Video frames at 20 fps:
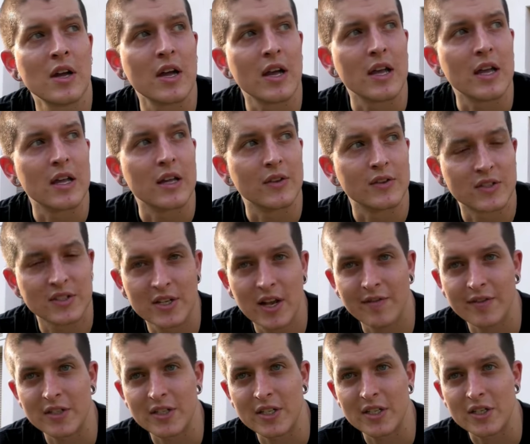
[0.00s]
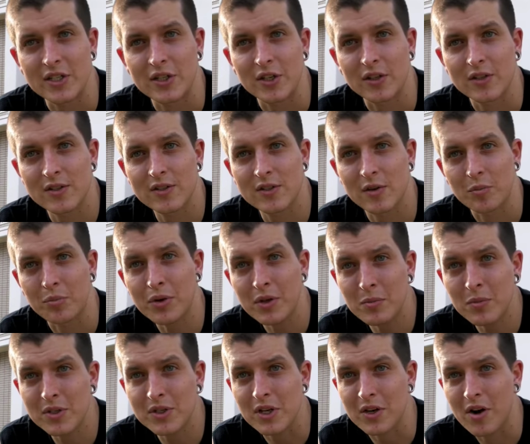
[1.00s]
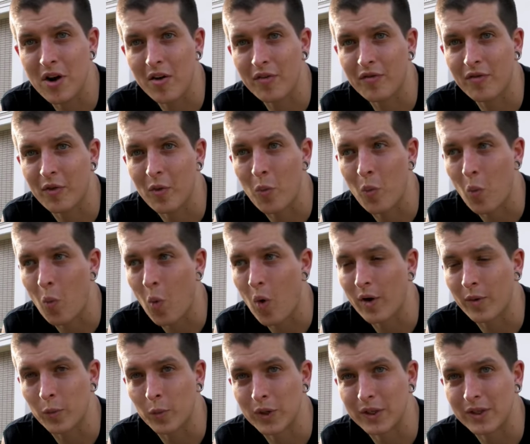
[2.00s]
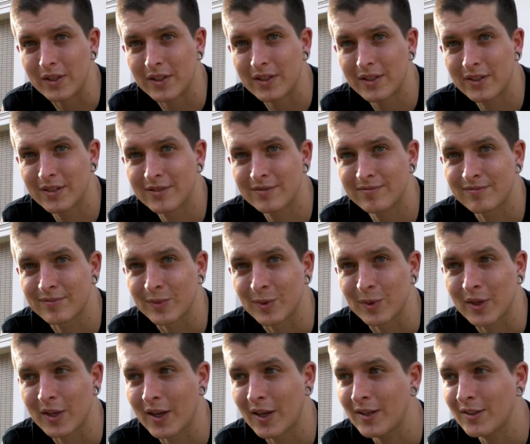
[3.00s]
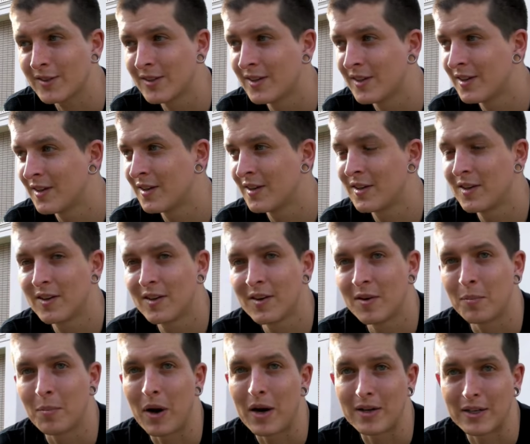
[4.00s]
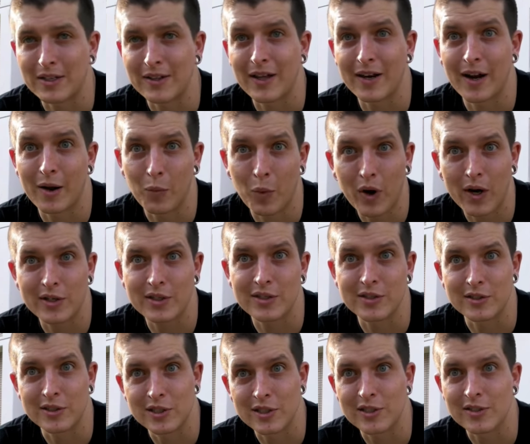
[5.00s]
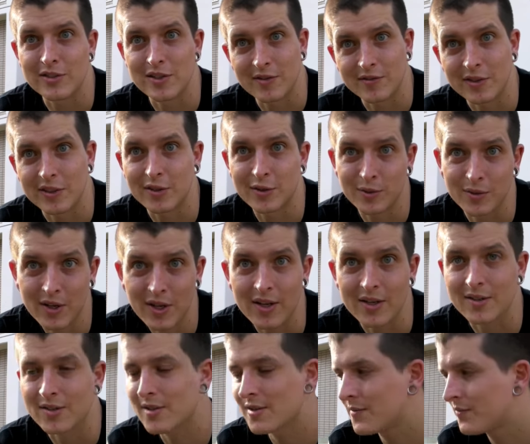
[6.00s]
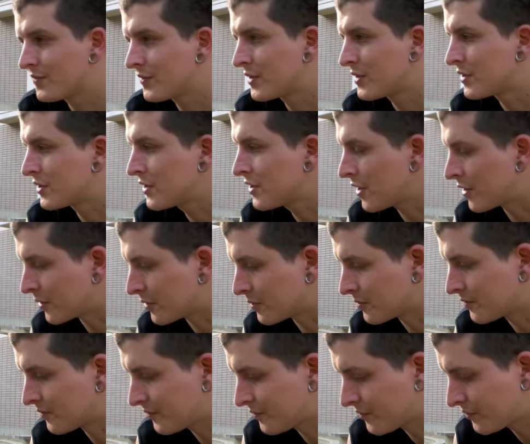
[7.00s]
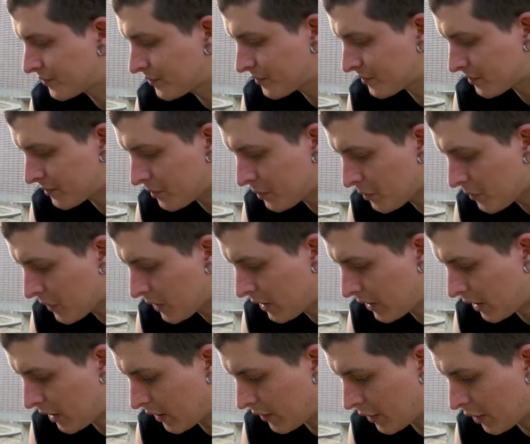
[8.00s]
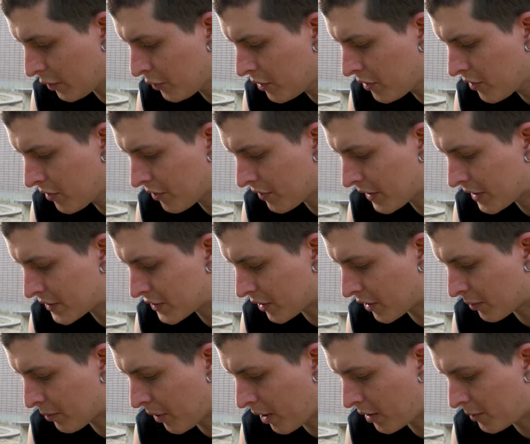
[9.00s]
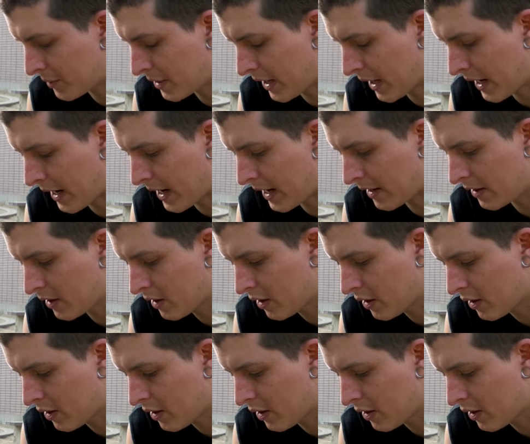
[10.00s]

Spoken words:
and seven t-shirts. So pretty much enough for 1 week, okay? Minding that I wash the jeans every 2 days. So the only other things our apartment had